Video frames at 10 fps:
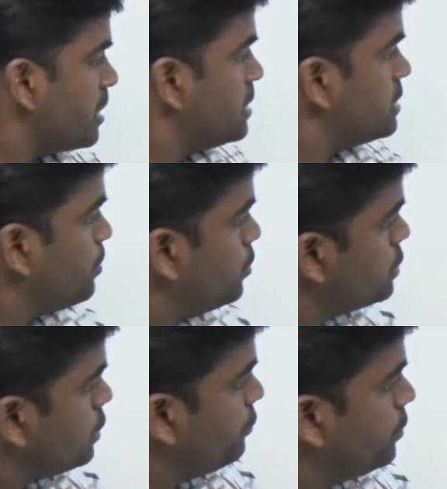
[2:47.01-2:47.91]
Suppose
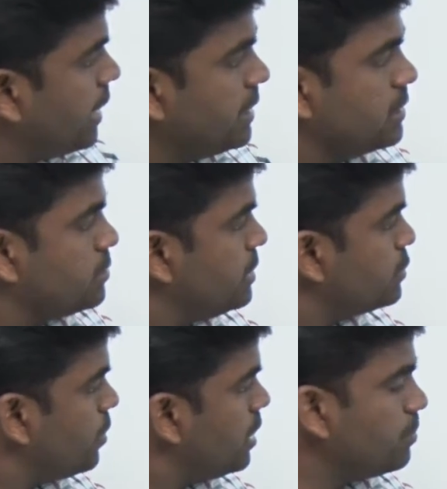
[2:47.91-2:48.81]
if you write this,
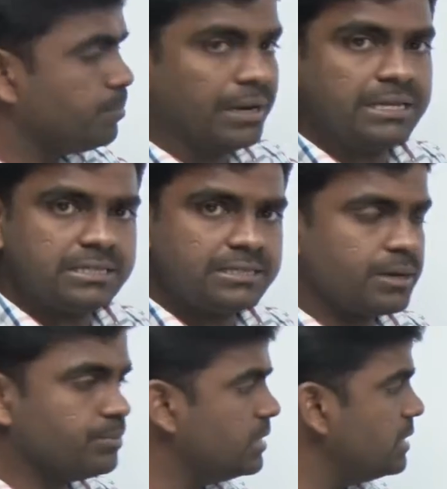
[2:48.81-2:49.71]
means what? Placing
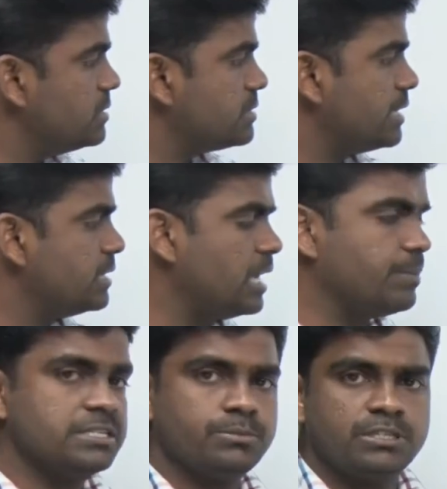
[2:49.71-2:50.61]
something inside the
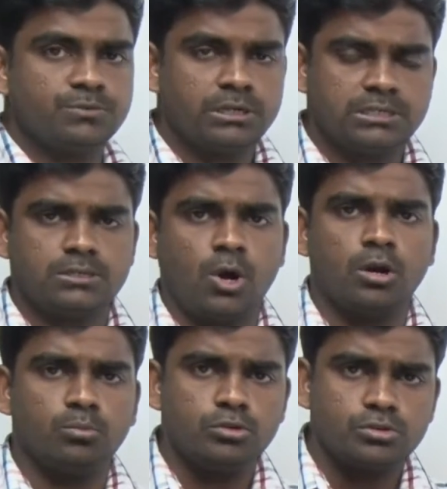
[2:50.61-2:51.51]
comments means what? Just
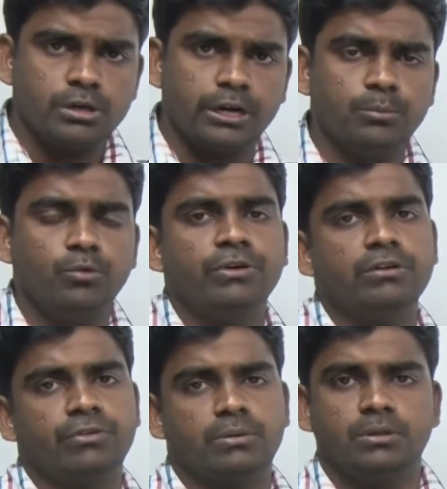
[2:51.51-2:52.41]
almost
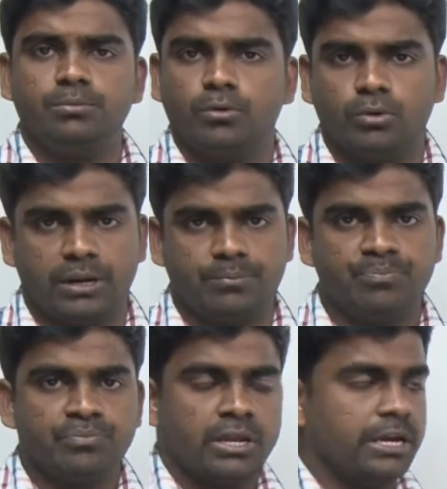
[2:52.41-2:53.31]
removing from the program,
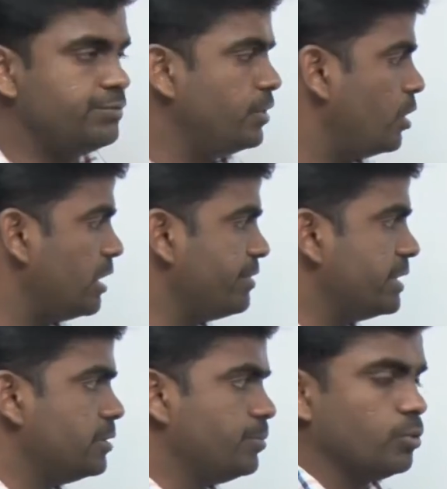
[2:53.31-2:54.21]
it will not
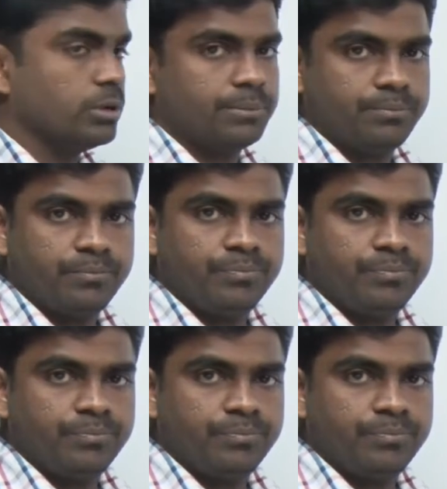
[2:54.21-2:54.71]
affect the program.